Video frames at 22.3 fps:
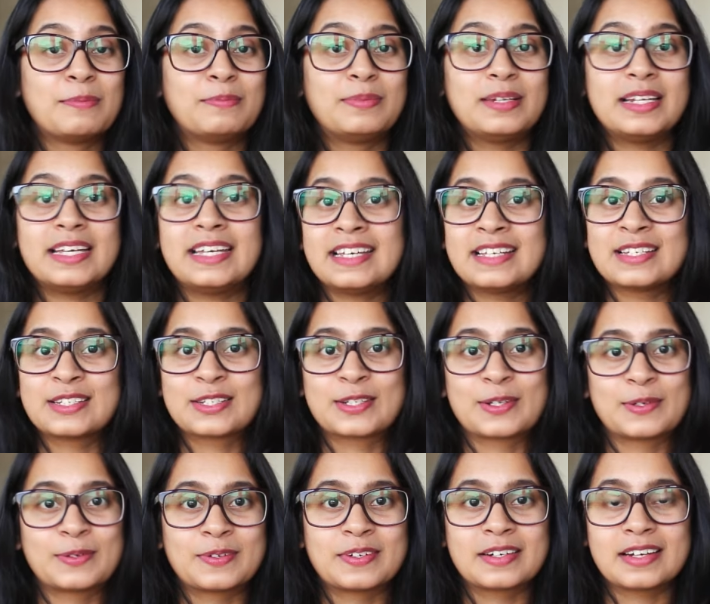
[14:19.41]
Please
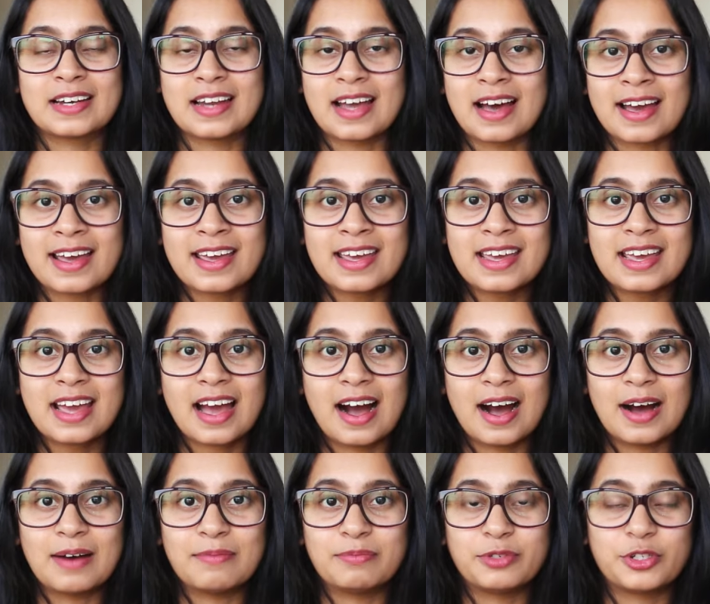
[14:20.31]
don't lie
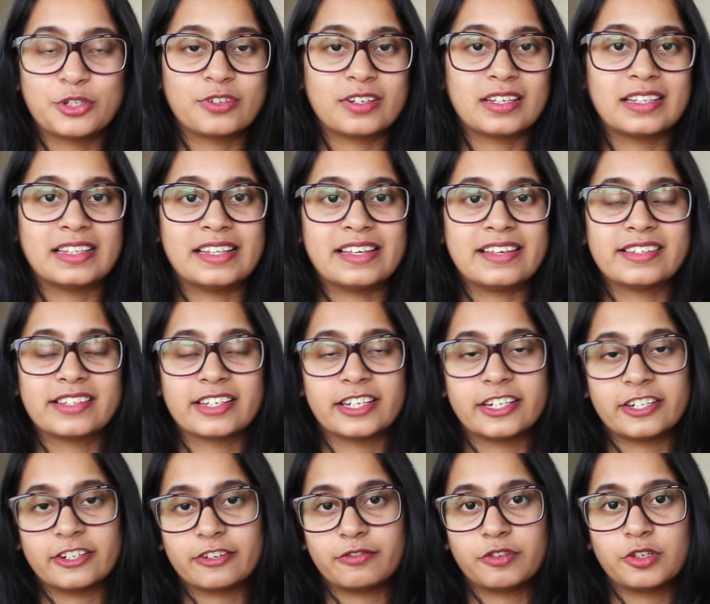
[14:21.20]
during these
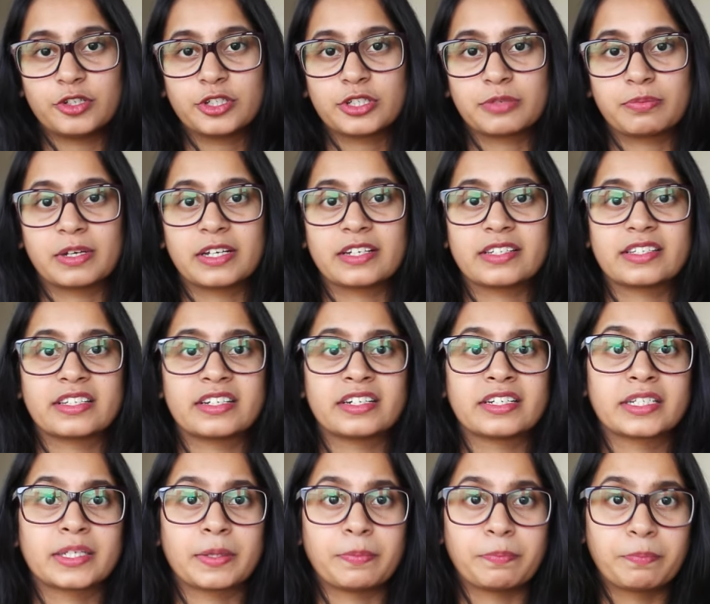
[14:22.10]
interviews, because
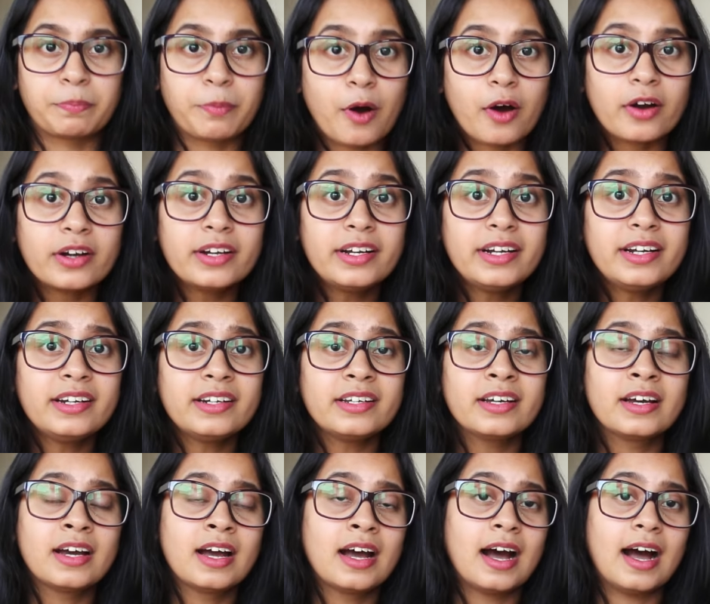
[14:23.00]
it is important.